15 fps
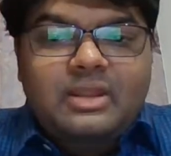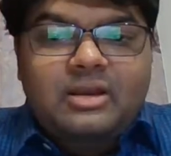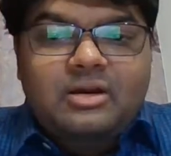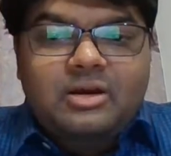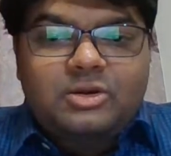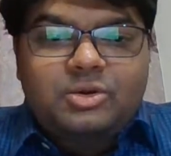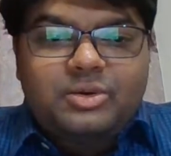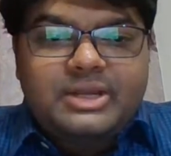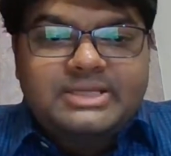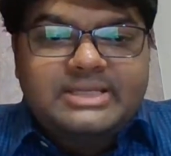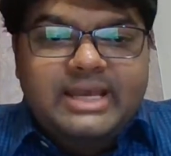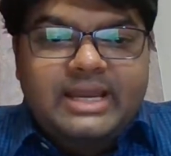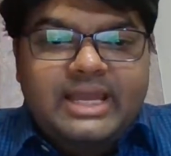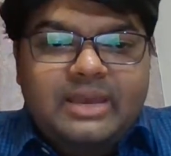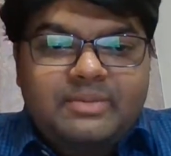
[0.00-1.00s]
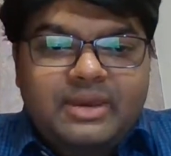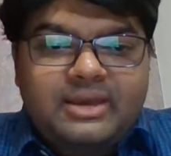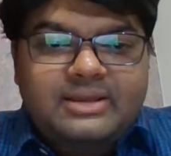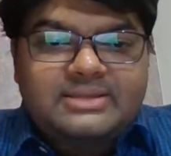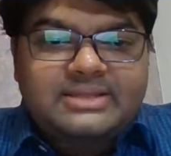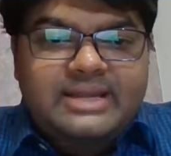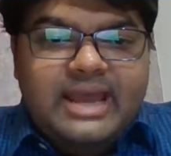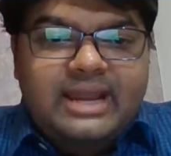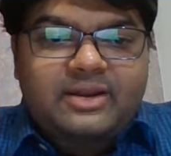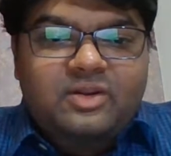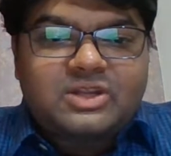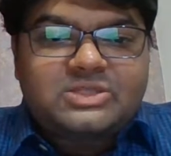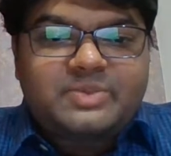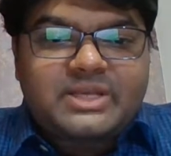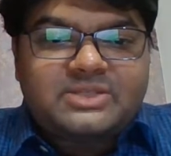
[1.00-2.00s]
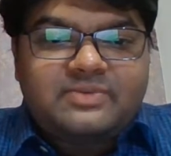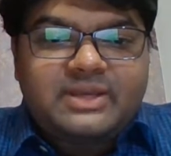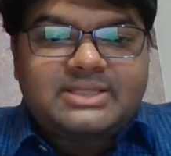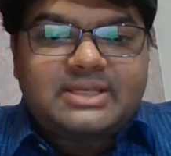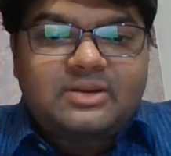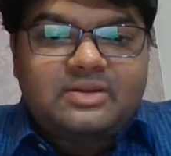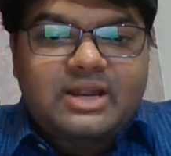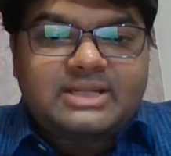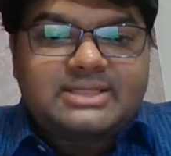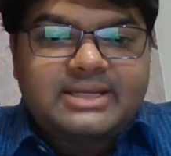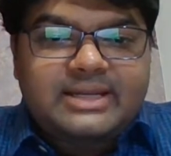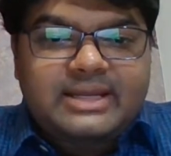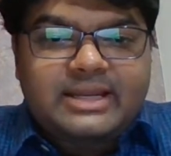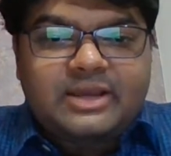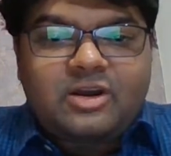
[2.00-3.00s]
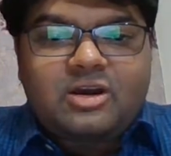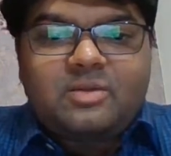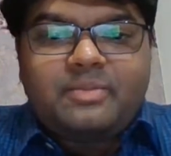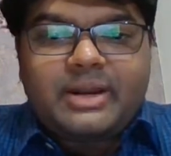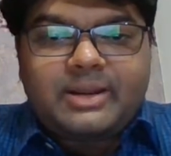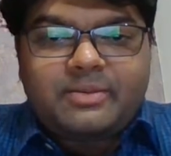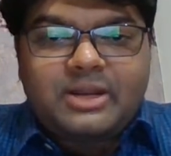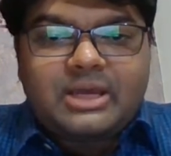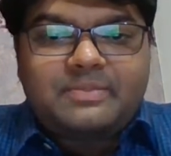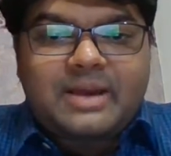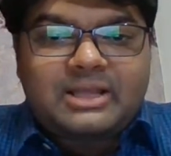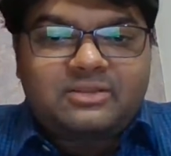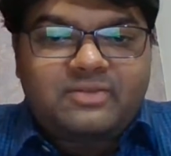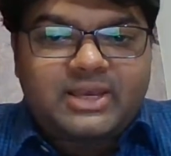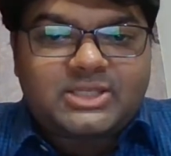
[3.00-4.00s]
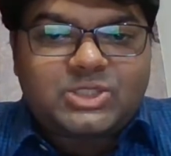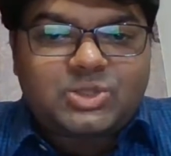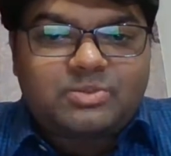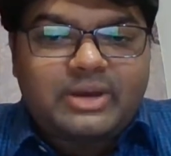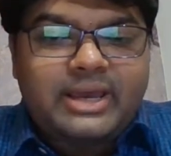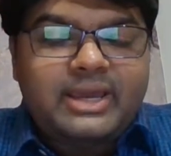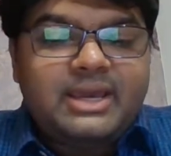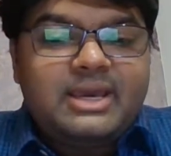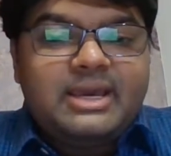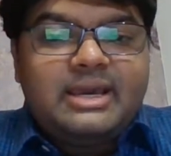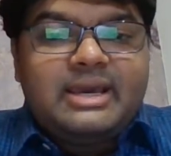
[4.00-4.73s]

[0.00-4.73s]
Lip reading: to design chemicals that act on a specific cellular signaling or metabolic pathways by